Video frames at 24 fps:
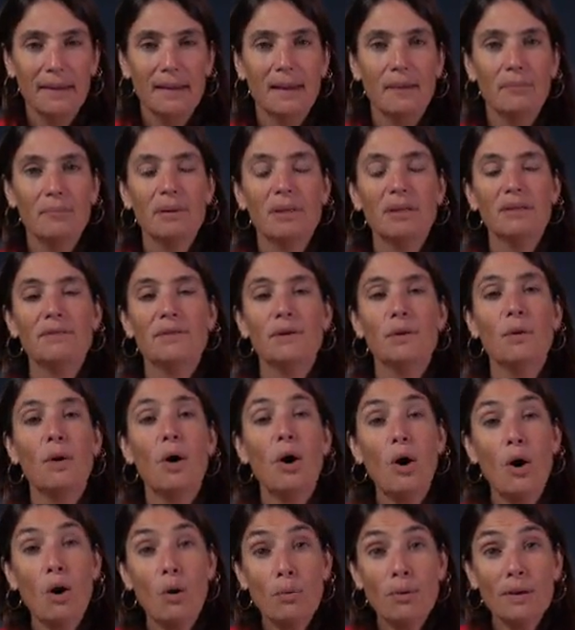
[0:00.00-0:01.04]
But if you
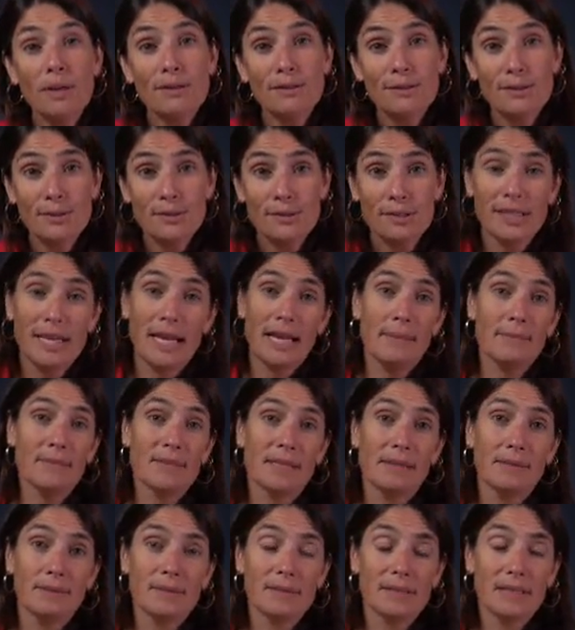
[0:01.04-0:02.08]
always use the
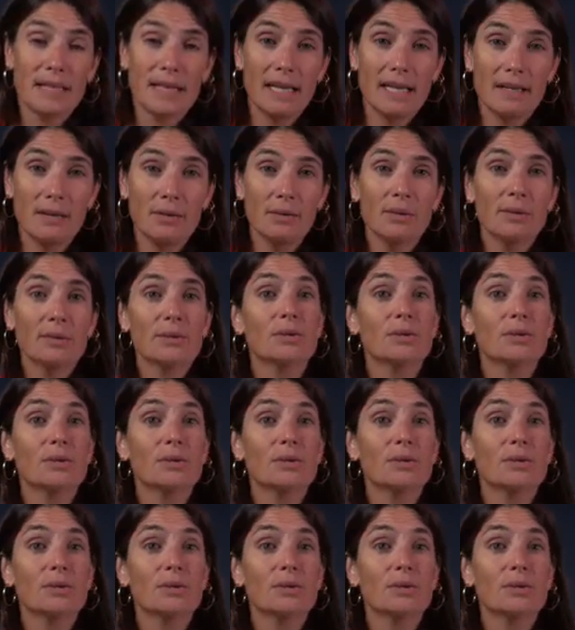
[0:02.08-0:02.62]
absolute scale,